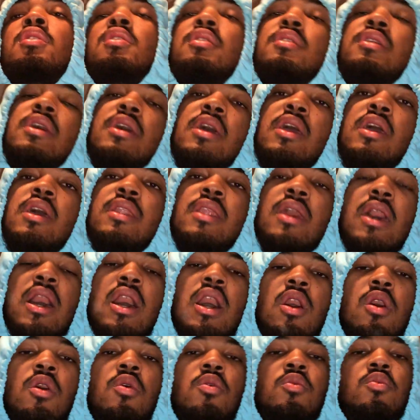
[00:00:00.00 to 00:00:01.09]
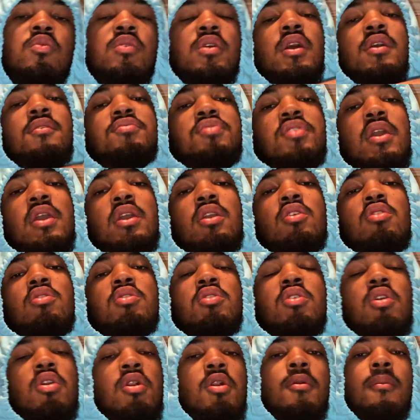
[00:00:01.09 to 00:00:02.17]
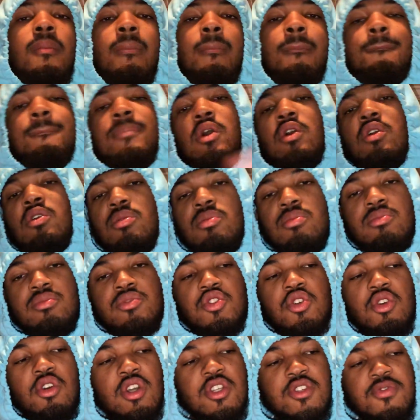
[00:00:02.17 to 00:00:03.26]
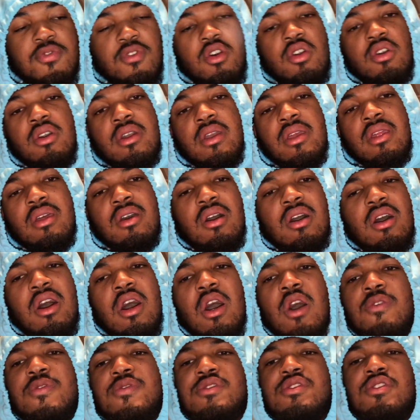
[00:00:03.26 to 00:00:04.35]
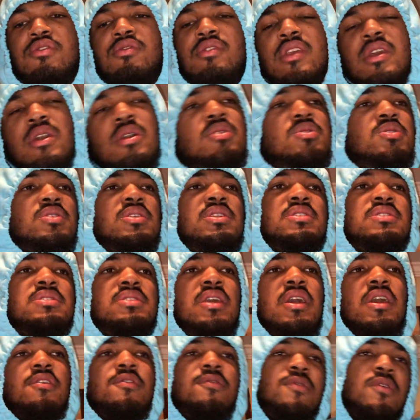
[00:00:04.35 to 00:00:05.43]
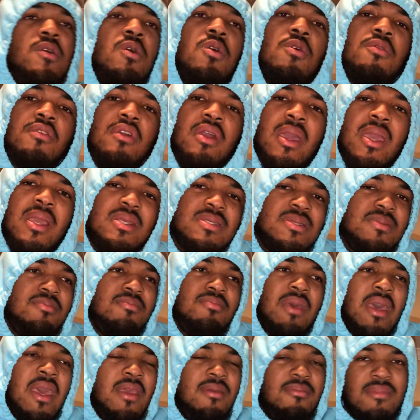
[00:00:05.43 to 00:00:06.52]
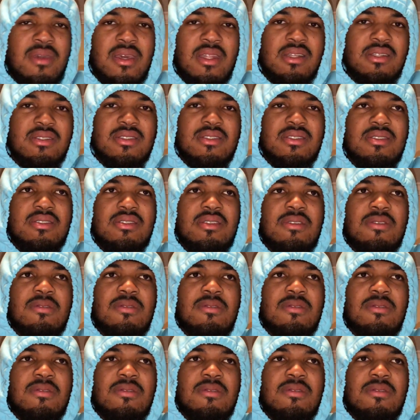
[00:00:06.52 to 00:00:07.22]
Then now, with everything going on, boom, George Floyd. Officer kneels on his neck for over eight minutes